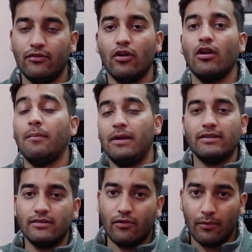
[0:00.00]
install an
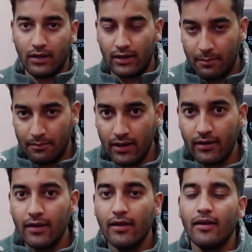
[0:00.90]
application from that
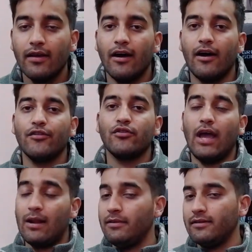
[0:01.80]
template. So
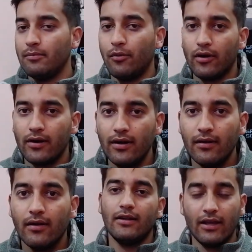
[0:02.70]
Helm is
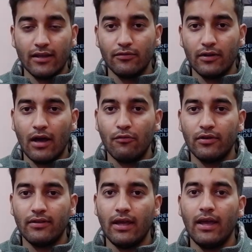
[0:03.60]
important. The next one I
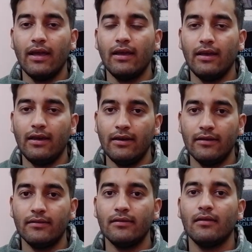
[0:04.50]
would say
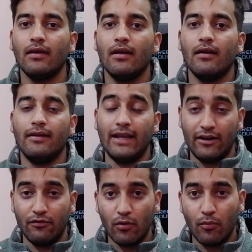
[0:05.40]
is
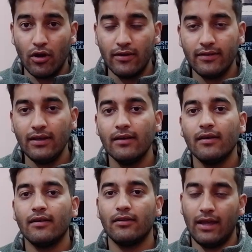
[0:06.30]
network policy.
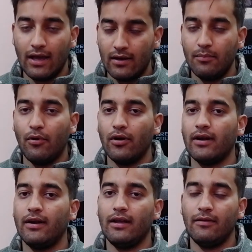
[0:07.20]
They are
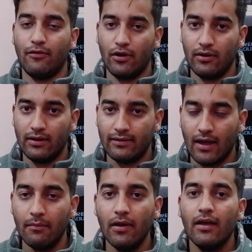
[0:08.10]
important for your
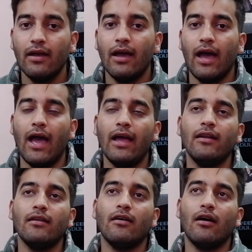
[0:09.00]
exam.
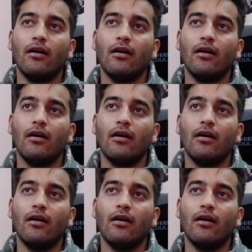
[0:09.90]
And